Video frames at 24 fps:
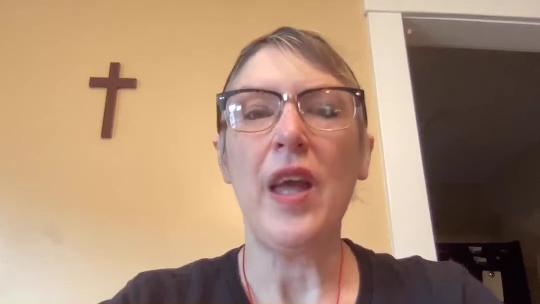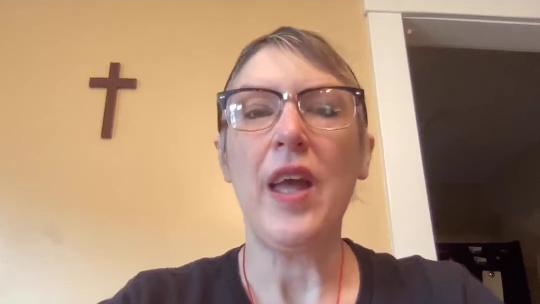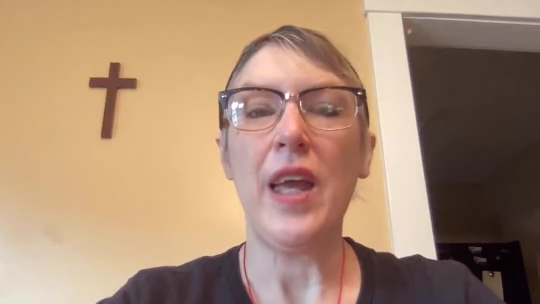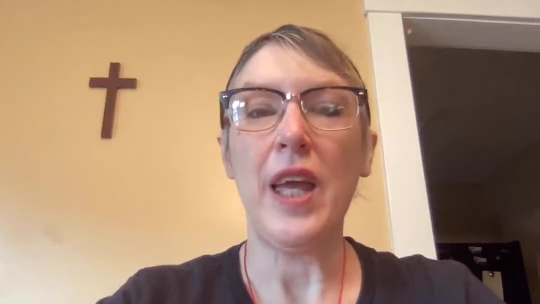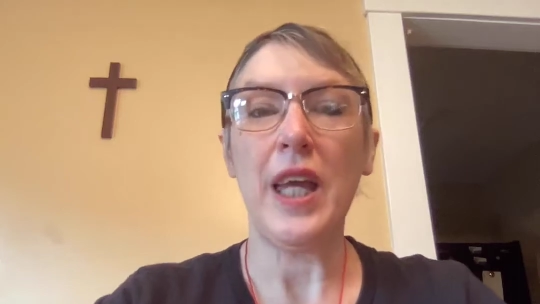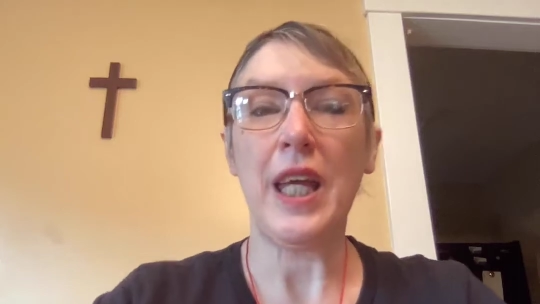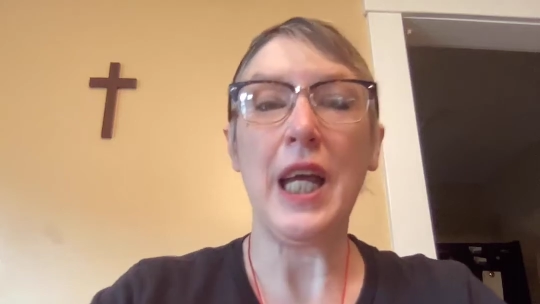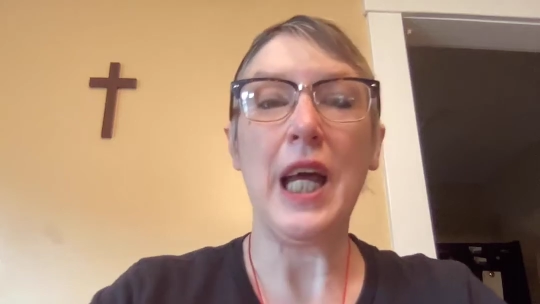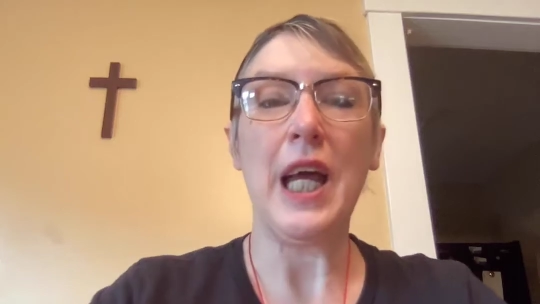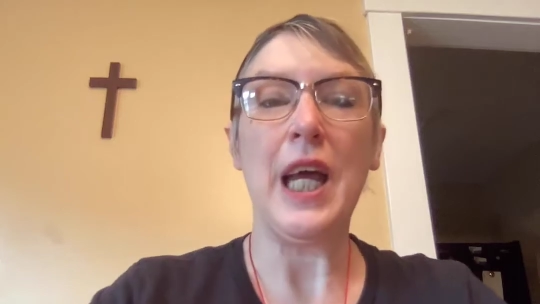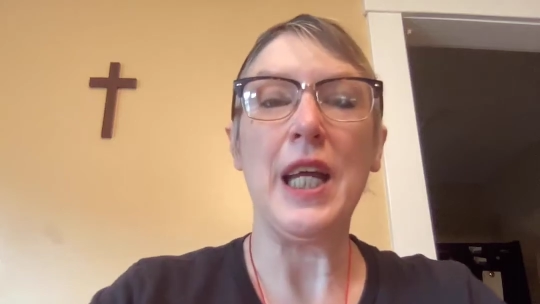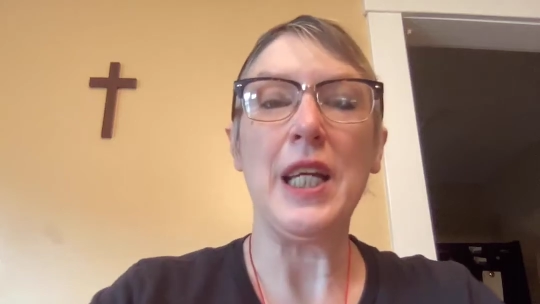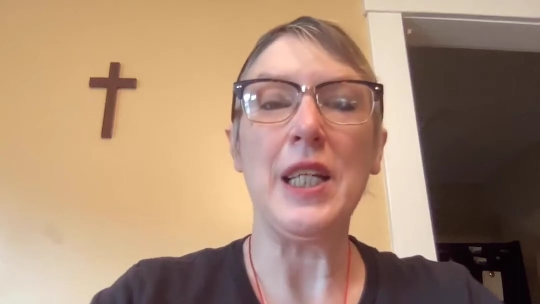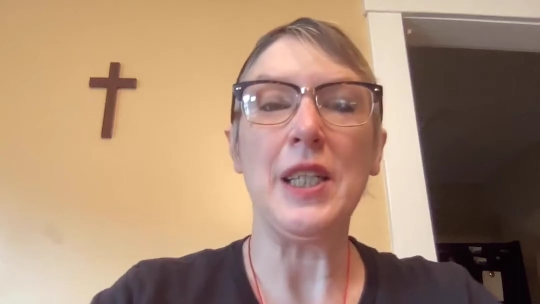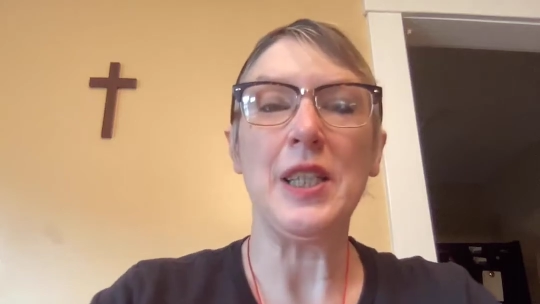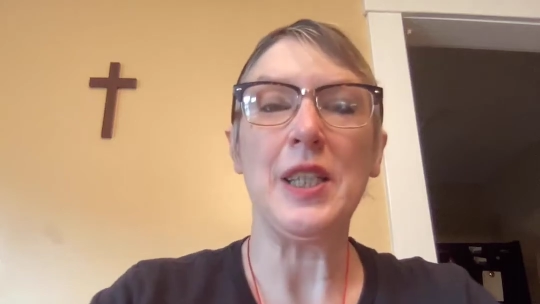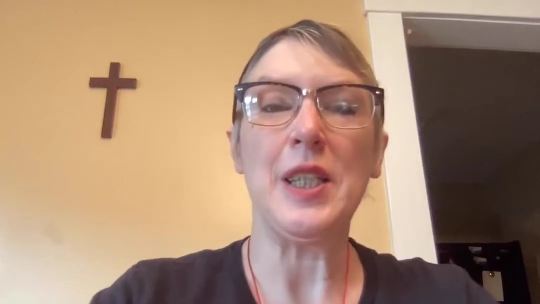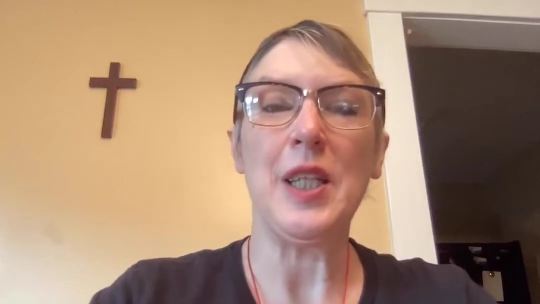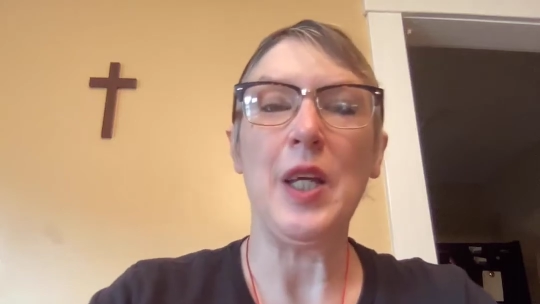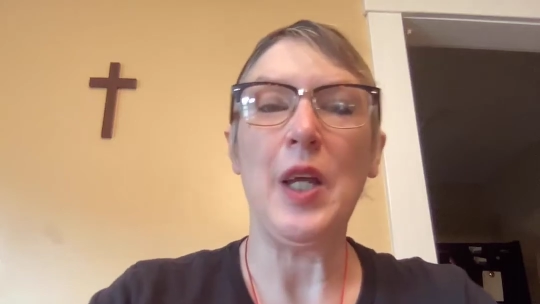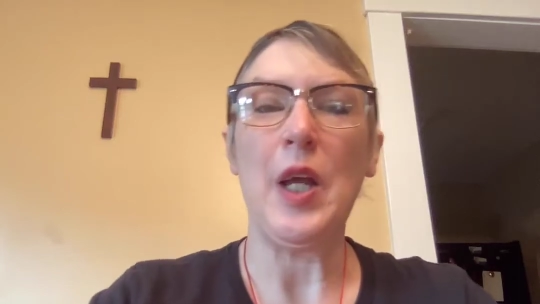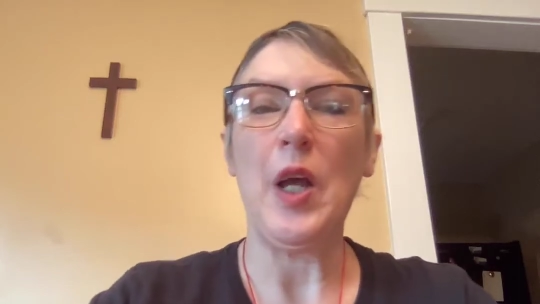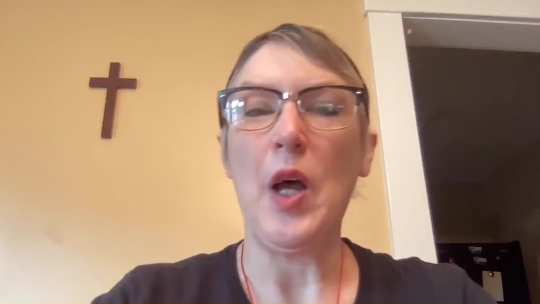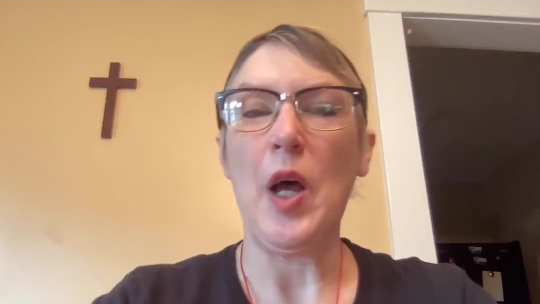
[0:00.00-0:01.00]
Hey guys,
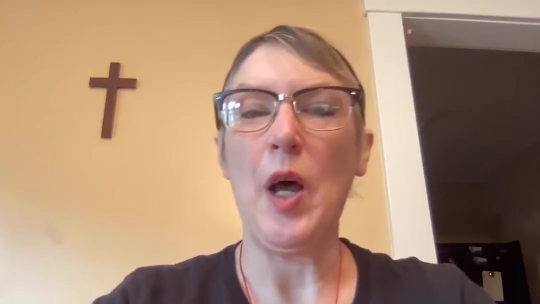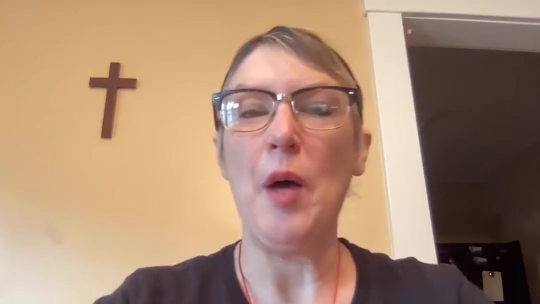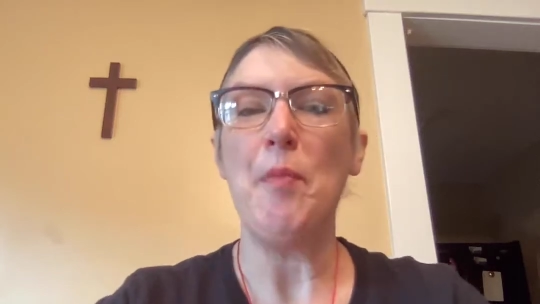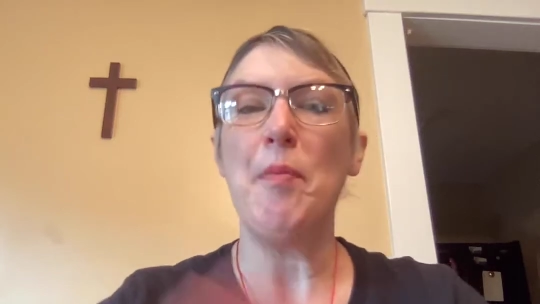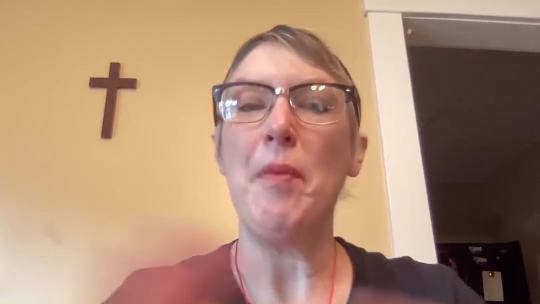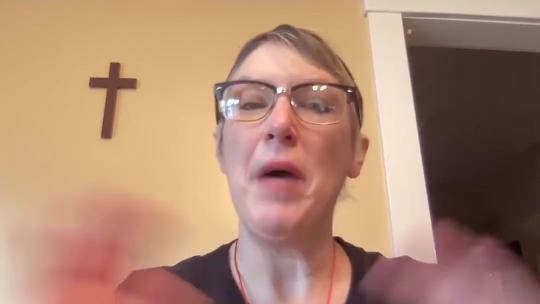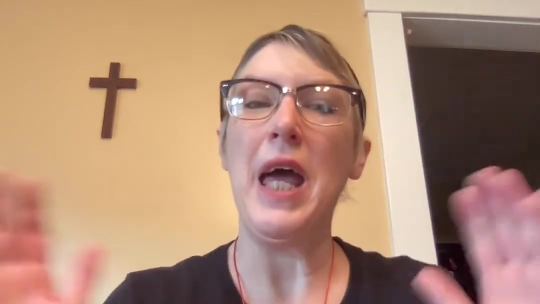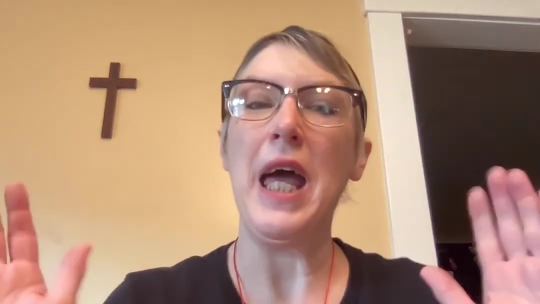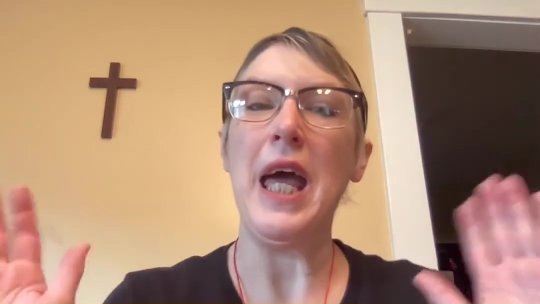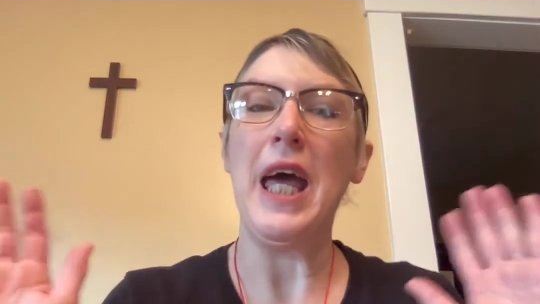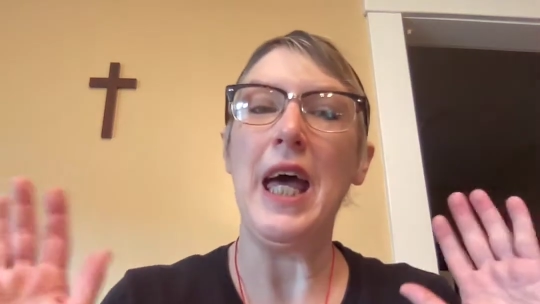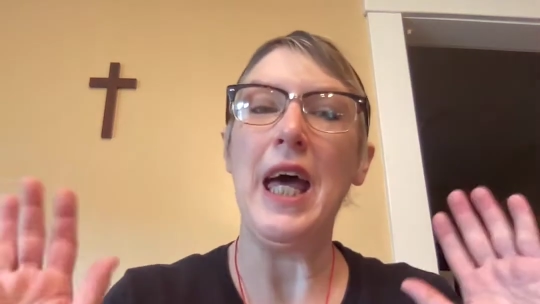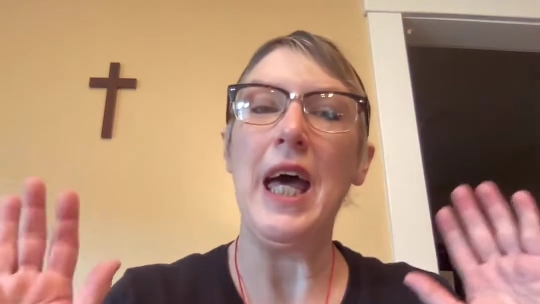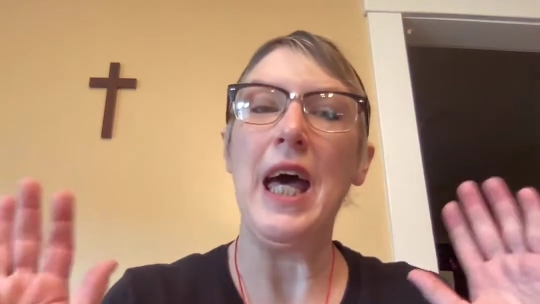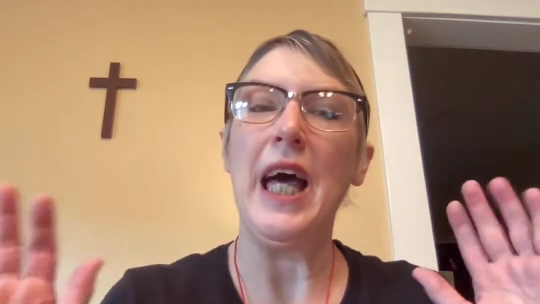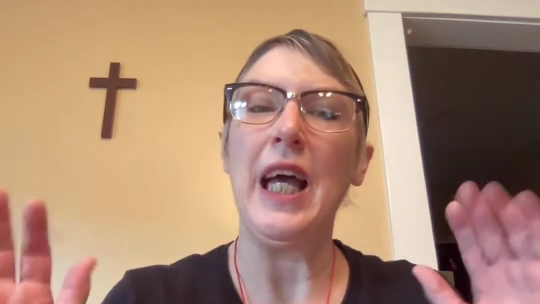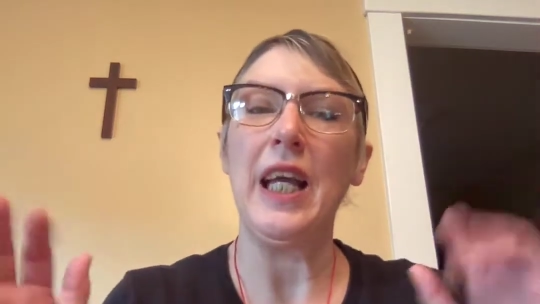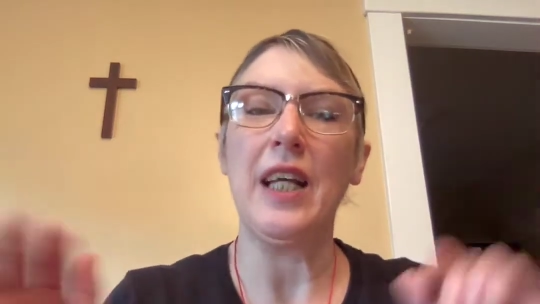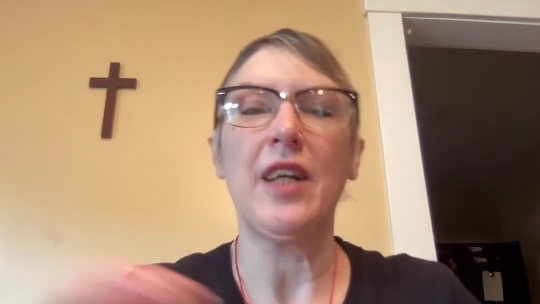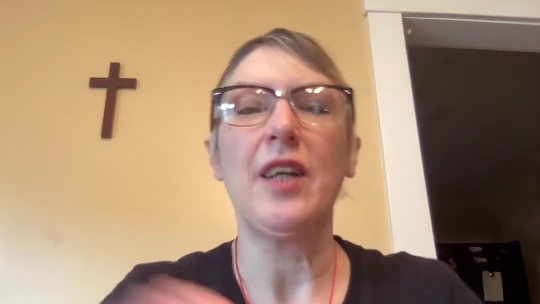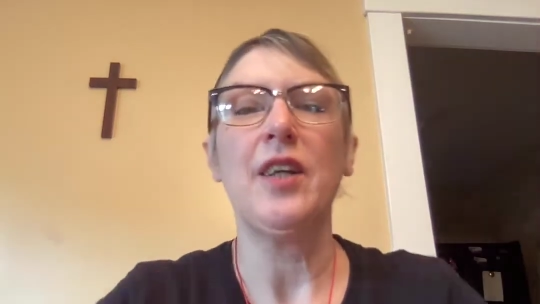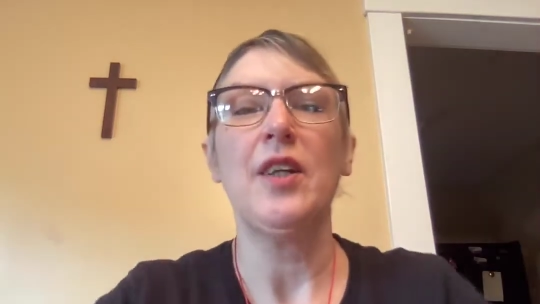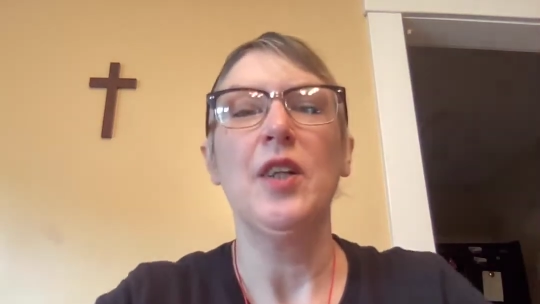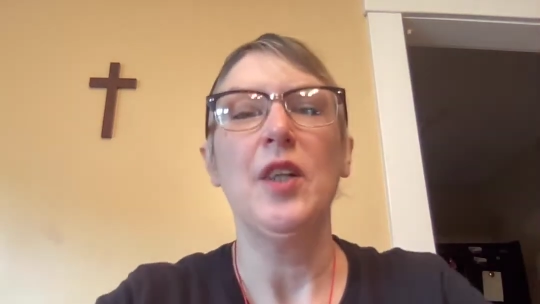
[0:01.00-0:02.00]
I'm
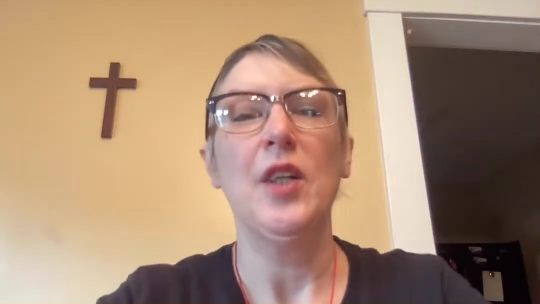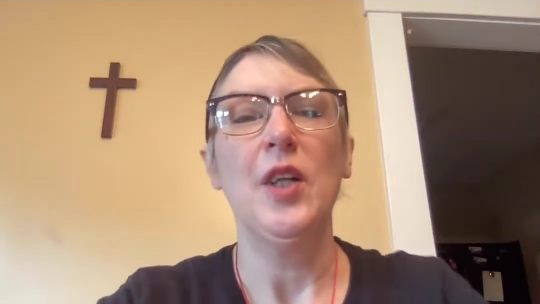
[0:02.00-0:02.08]
back.